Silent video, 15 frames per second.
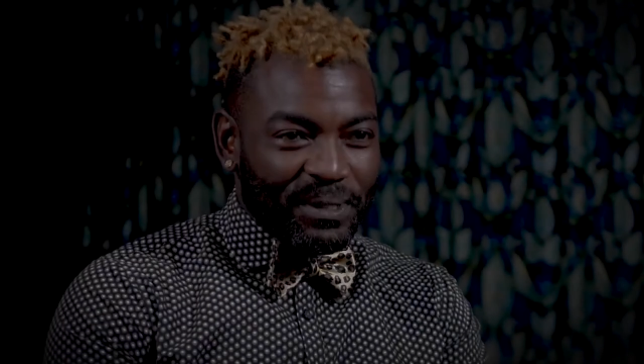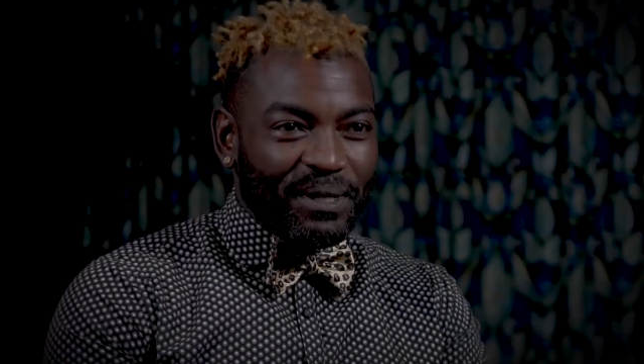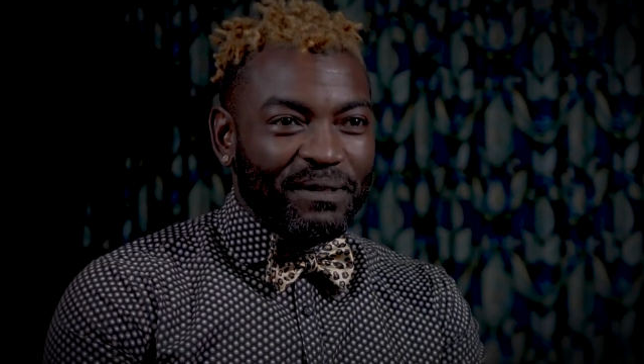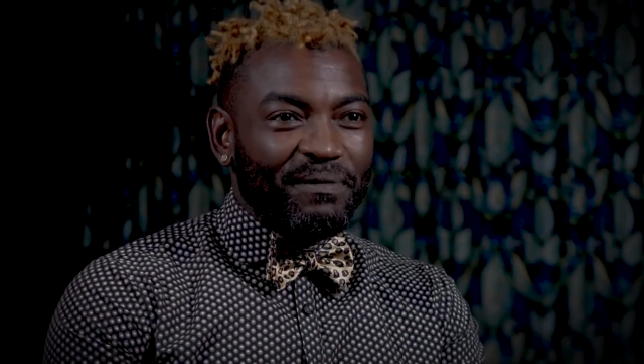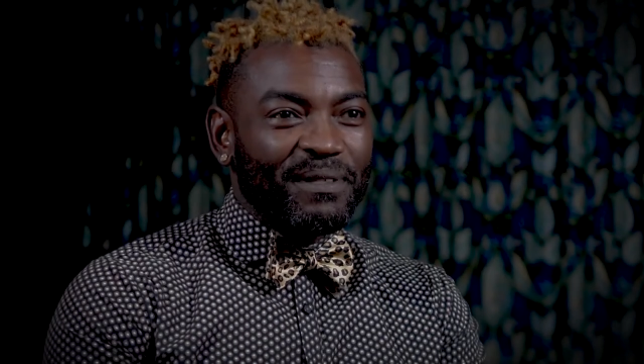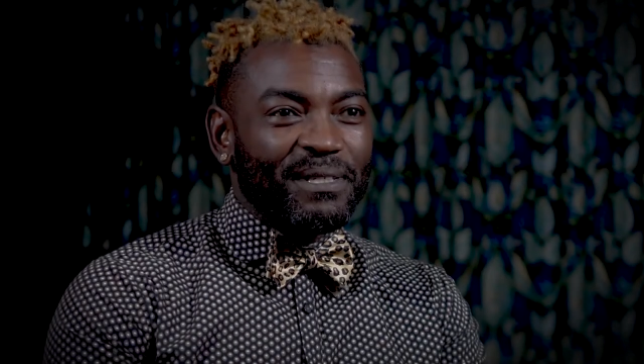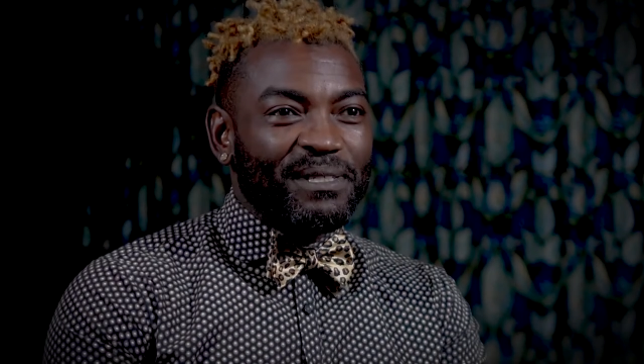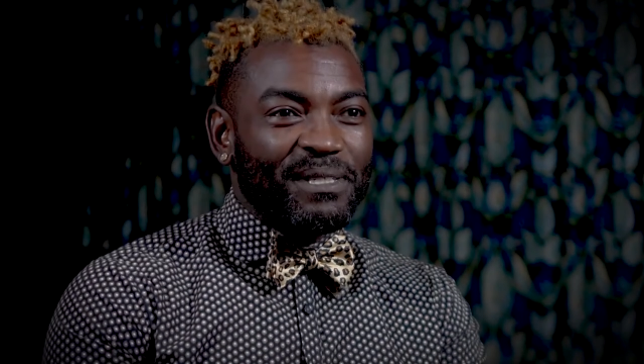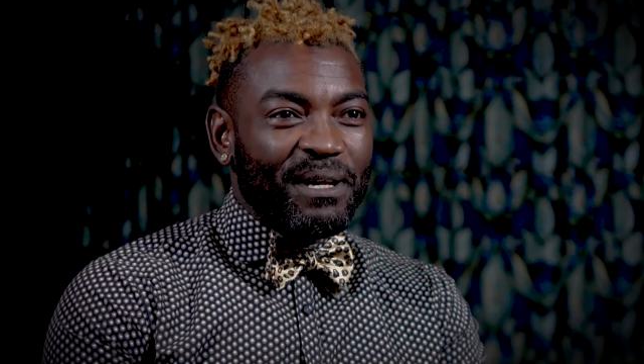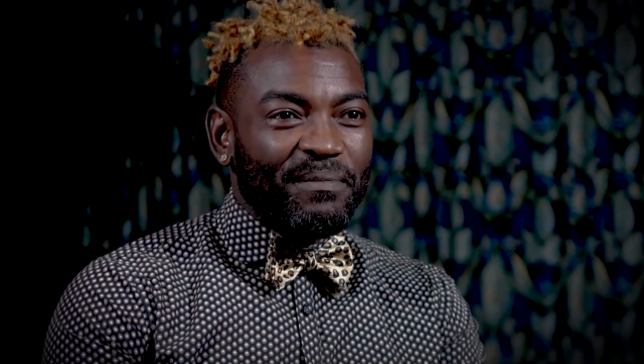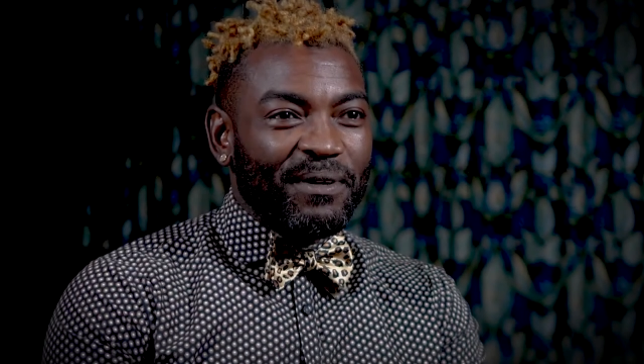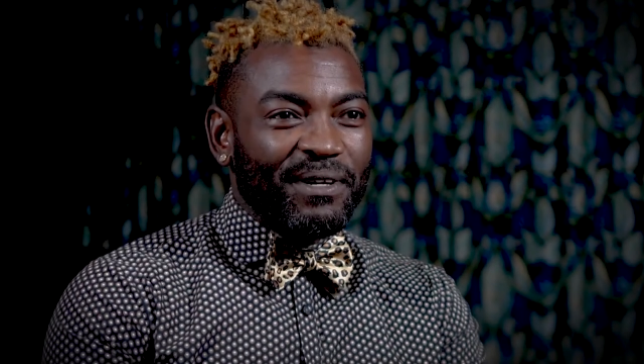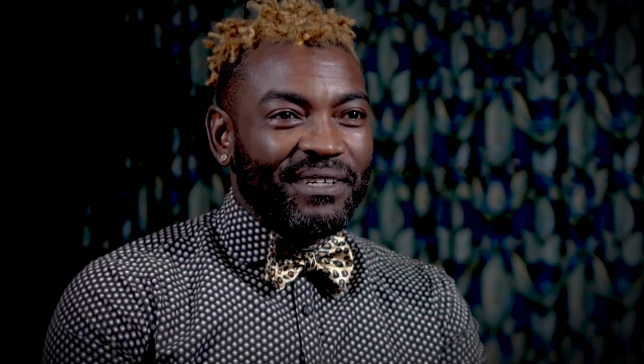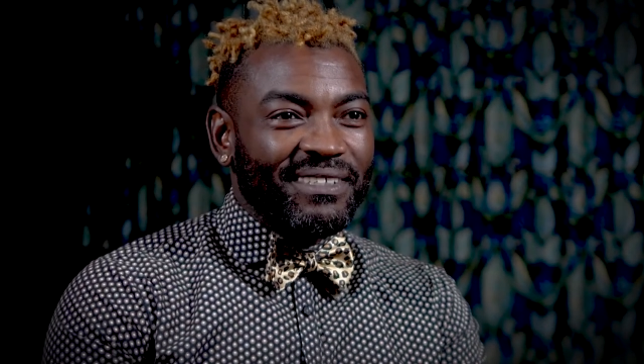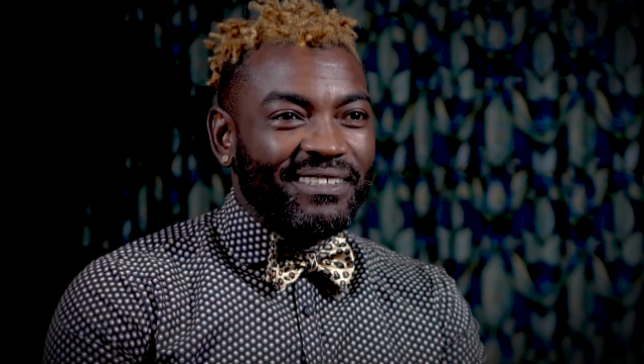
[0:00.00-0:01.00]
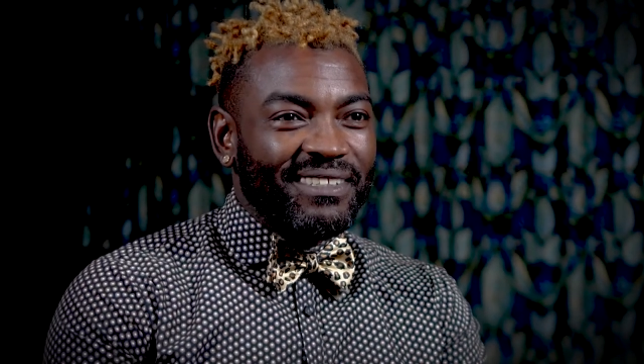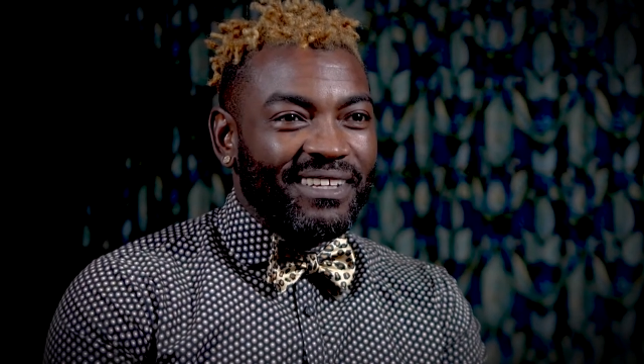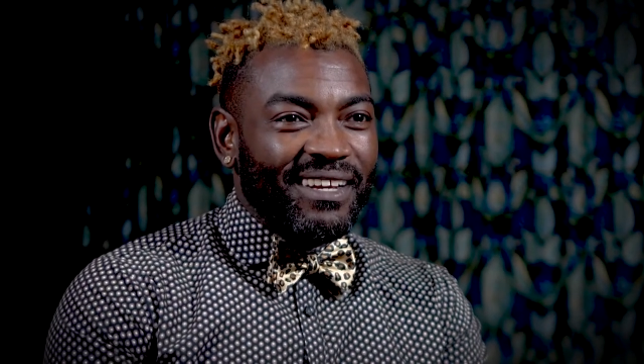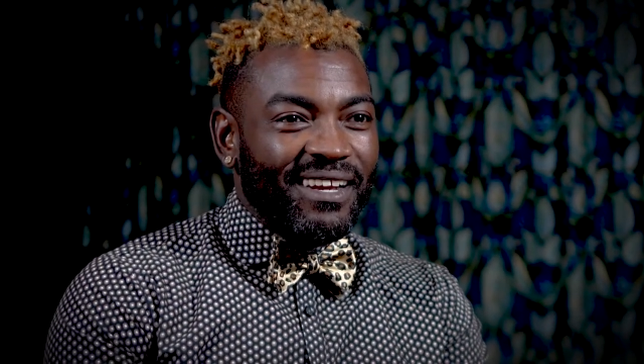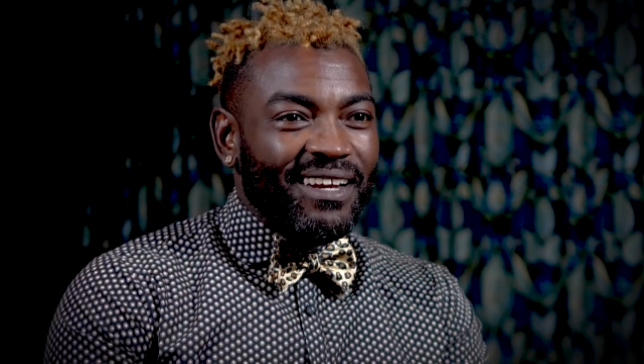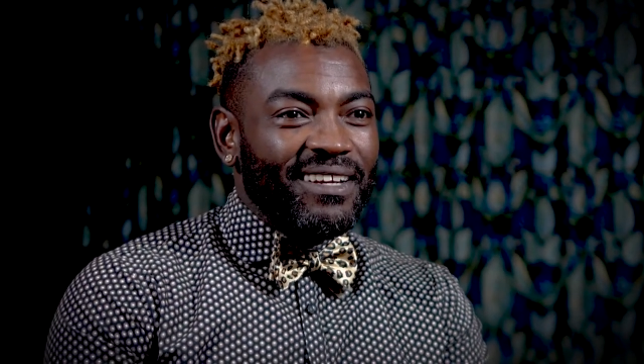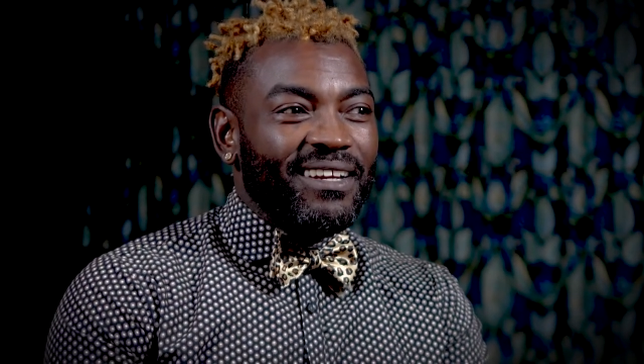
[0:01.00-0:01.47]
going for the summer.
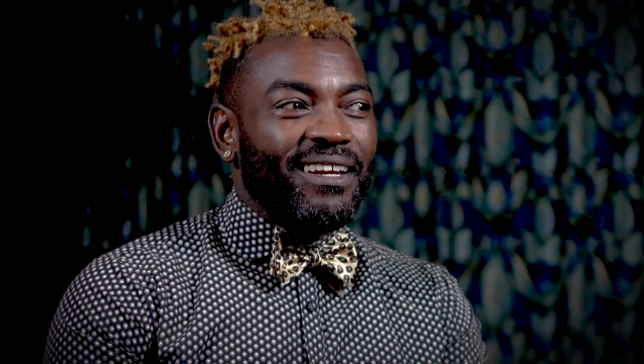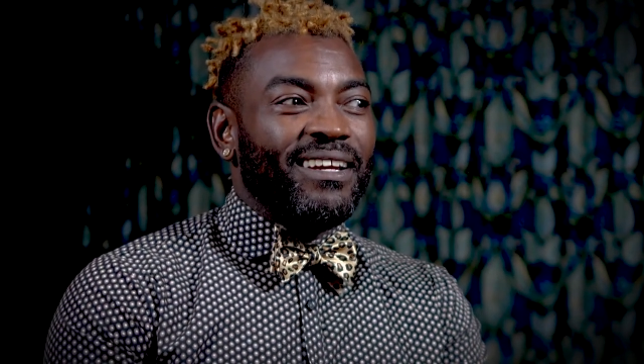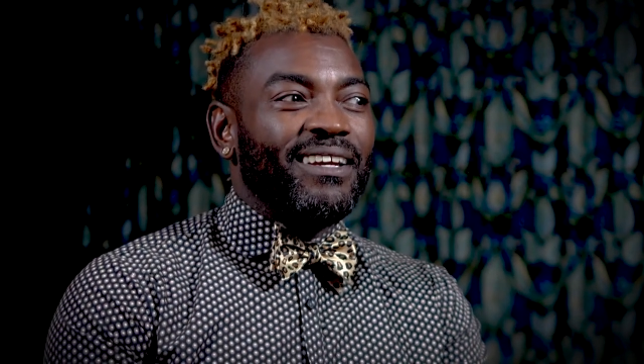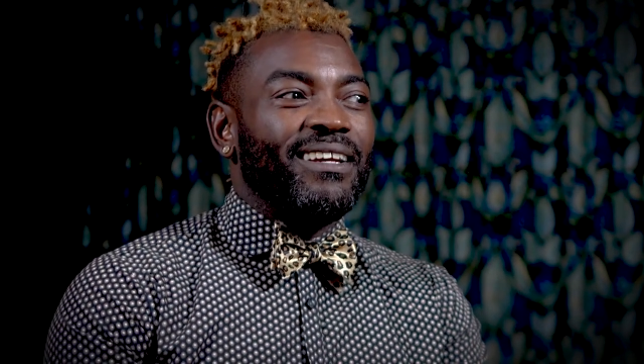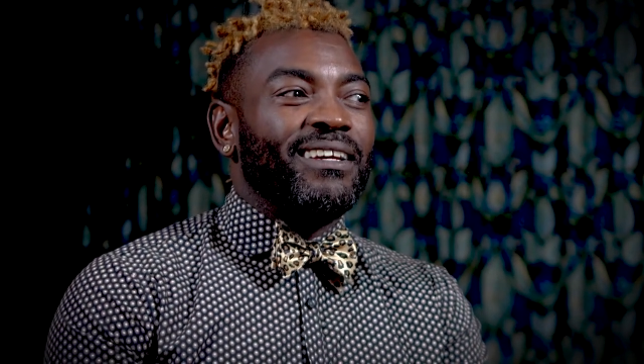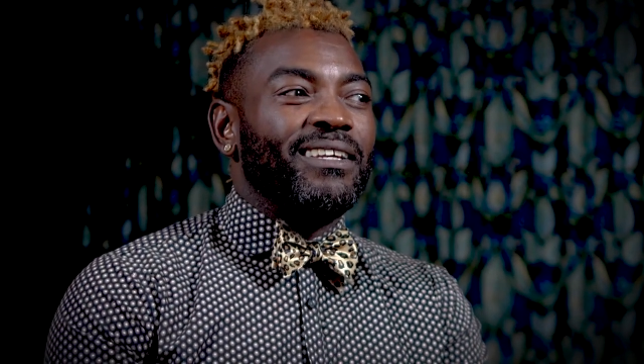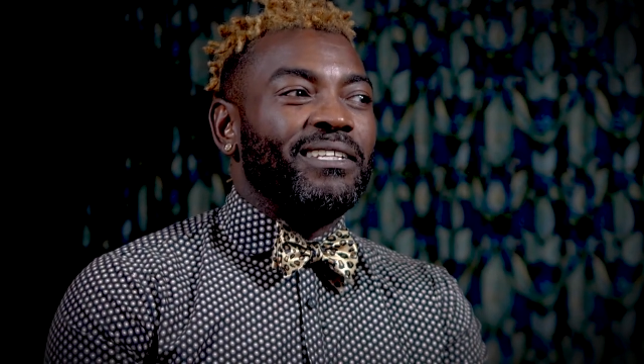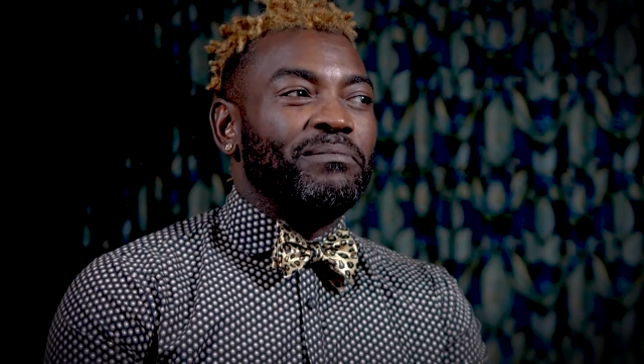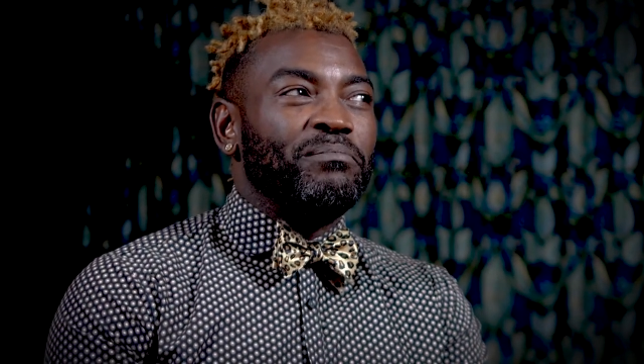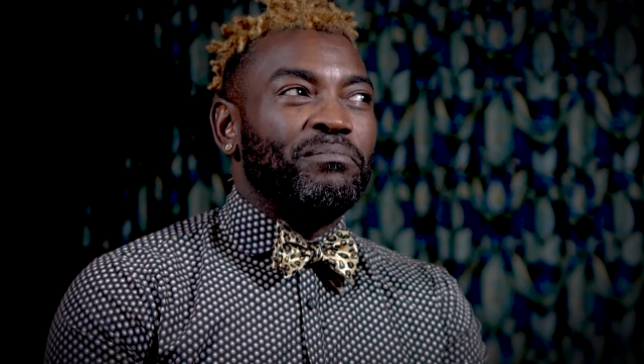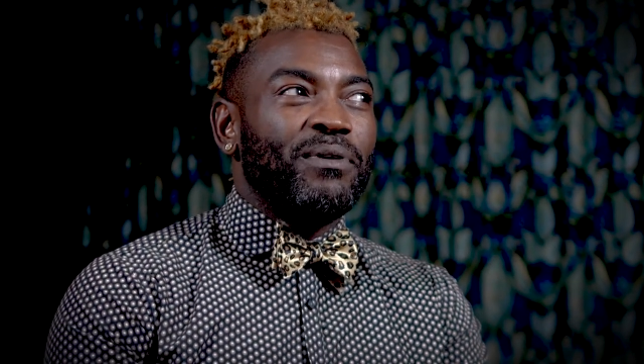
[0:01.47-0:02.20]
And